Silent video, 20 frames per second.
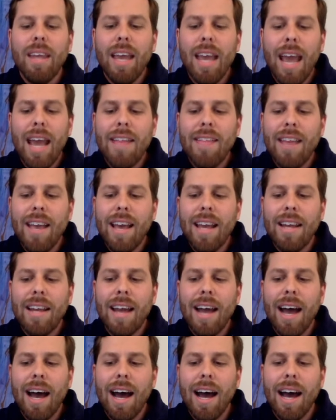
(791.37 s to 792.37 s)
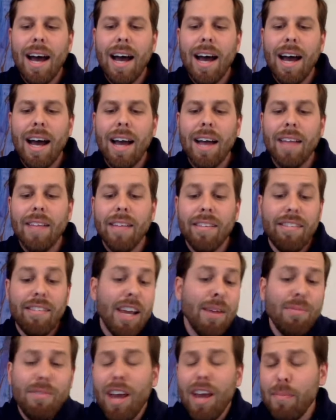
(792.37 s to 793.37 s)
then the
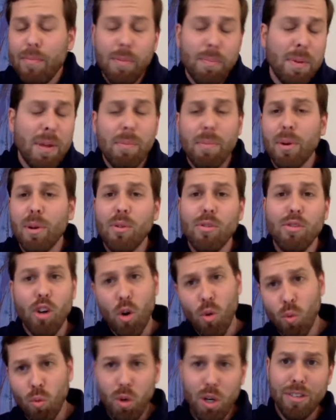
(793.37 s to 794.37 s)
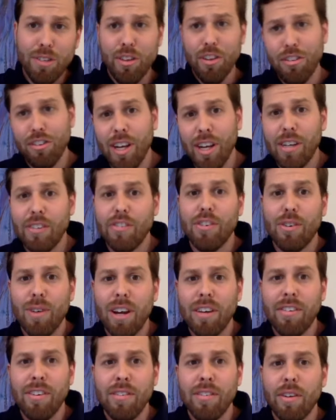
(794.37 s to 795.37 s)
same type of people who don't read the stage
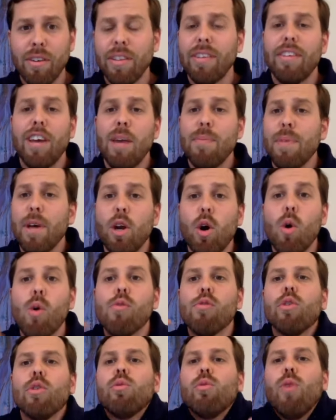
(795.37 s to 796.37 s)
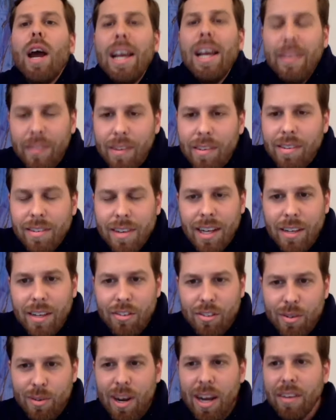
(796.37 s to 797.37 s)
directions are the type that overwrite the
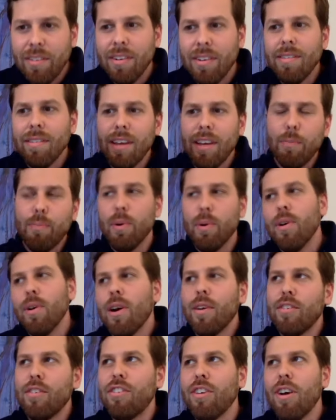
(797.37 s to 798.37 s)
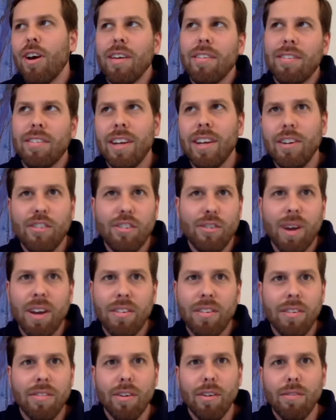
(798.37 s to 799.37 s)
stage directions. Like Bernard Shaw's stage
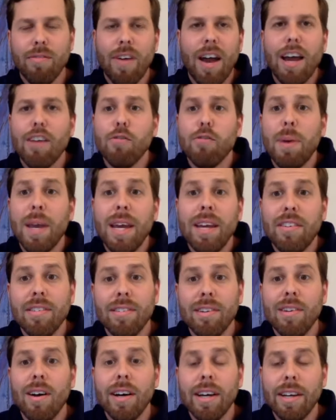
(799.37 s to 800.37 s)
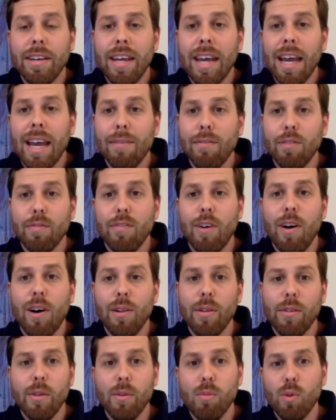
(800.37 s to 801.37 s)
directions are 5 pages long and you have to
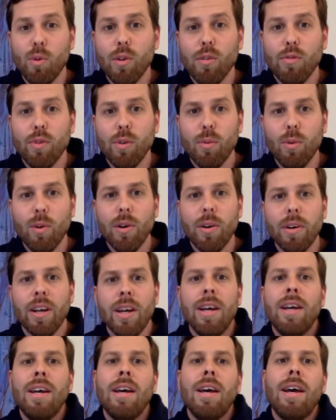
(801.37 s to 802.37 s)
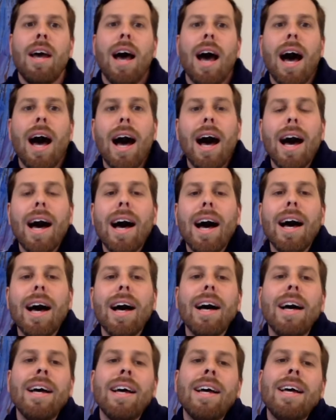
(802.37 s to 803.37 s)
follow them word for word. Or